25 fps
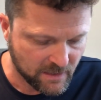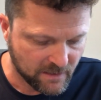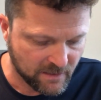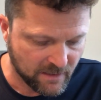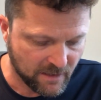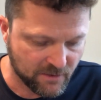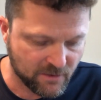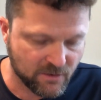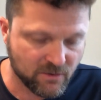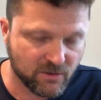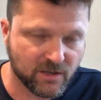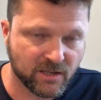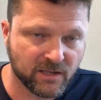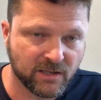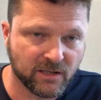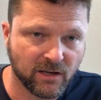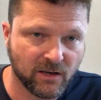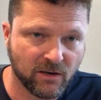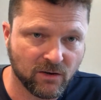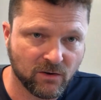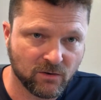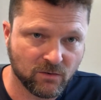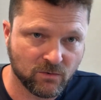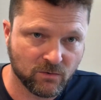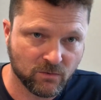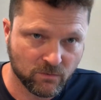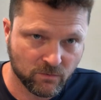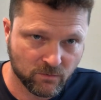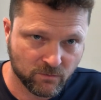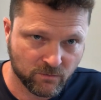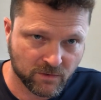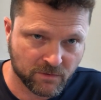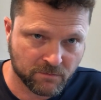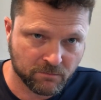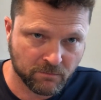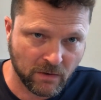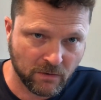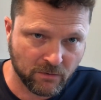Now you can go
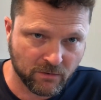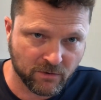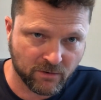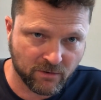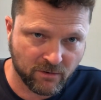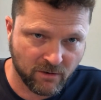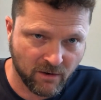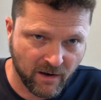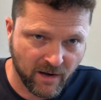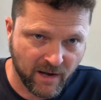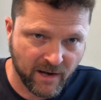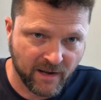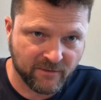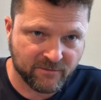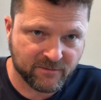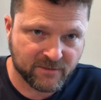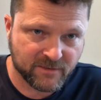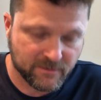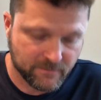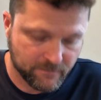with Motorcraft,